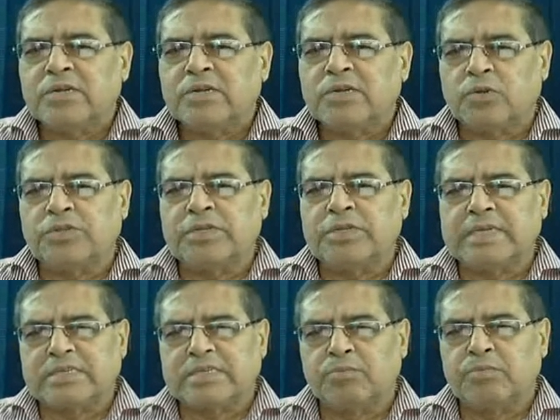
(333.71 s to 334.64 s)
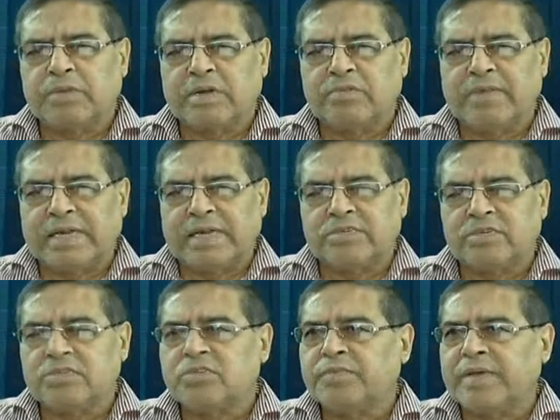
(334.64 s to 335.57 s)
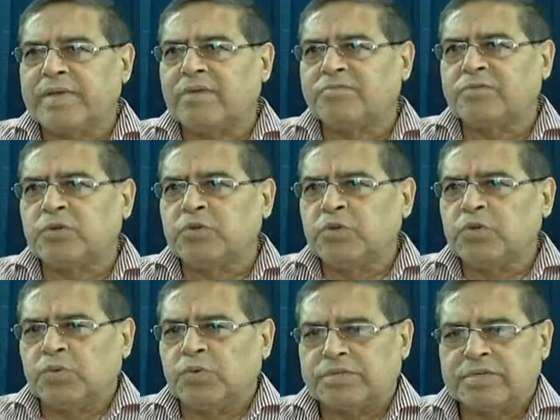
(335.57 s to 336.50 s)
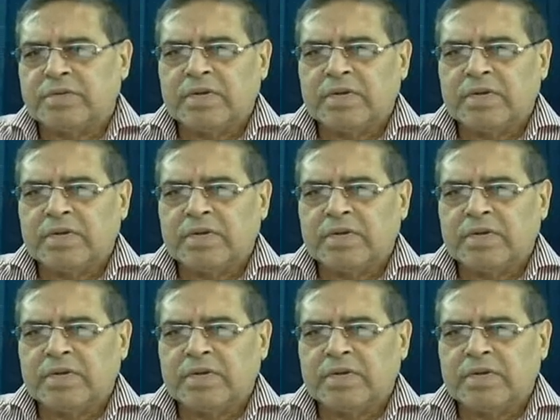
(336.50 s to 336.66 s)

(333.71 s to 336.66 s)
So these are some conventions we have to use.